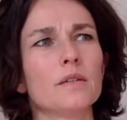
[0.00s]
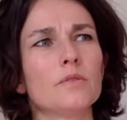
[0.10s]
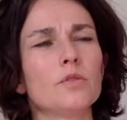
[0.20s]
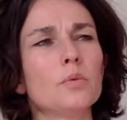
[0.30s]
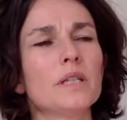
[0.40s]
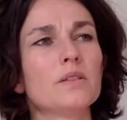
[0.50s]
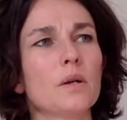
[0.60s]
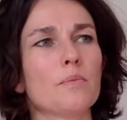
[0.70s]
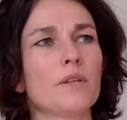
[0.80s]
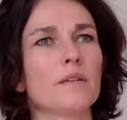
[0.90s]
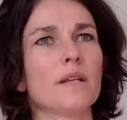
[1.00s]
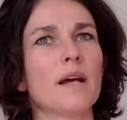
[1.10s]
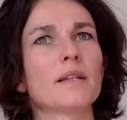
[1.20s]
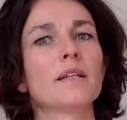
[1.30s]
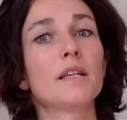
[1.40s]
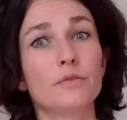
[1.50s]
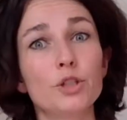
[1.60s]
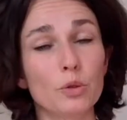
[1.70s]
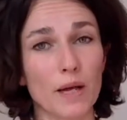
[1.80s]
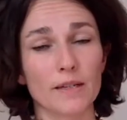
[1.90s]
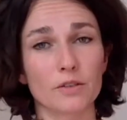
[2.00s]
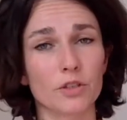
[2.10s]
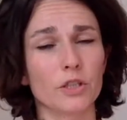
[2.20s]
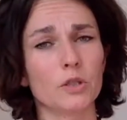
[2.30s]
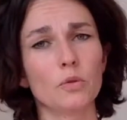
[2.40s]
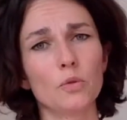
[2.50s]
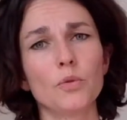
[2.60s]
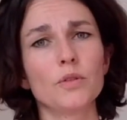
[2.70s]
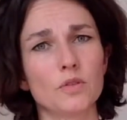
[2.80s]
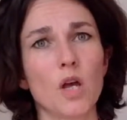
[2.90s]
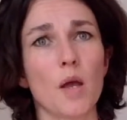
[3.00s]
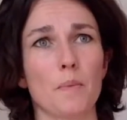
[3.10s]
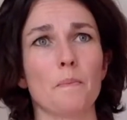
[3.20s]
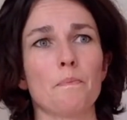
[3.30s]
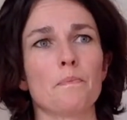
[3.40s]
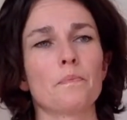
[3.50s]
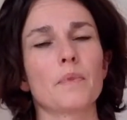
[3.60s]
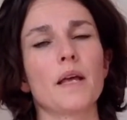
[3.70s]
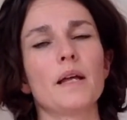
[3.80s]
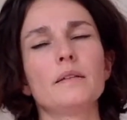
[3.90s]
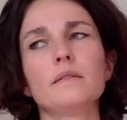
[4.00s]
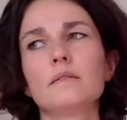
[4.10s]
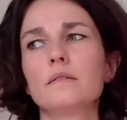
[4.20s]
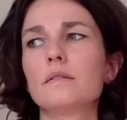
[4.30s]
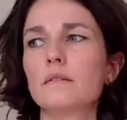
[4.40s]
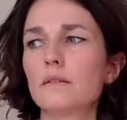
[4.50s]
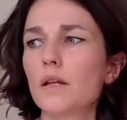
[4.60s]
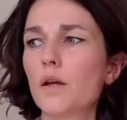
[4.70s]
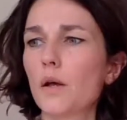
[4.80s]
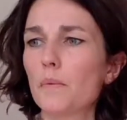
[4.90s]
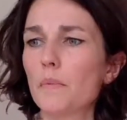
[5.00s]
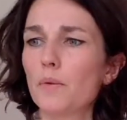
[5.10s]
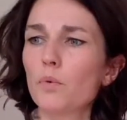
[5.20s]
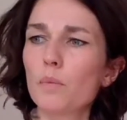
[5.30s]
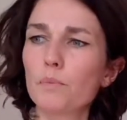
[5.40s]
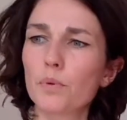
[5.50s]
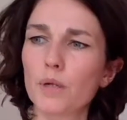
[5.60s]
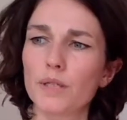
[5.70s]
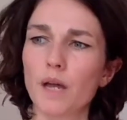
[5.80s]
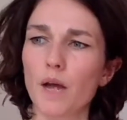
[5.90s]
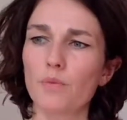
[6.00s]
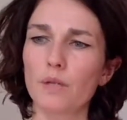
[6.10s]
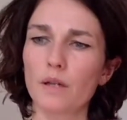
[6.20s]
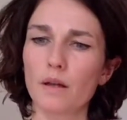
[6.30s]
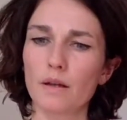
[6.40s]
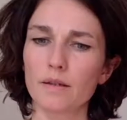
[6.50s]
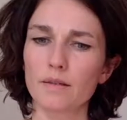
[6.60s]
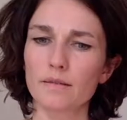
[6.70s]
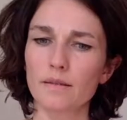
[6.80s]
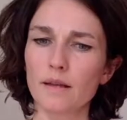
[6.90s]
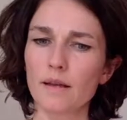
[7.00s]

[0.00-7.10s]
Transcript: doing something that gives you energy all the time. And at one point I realized,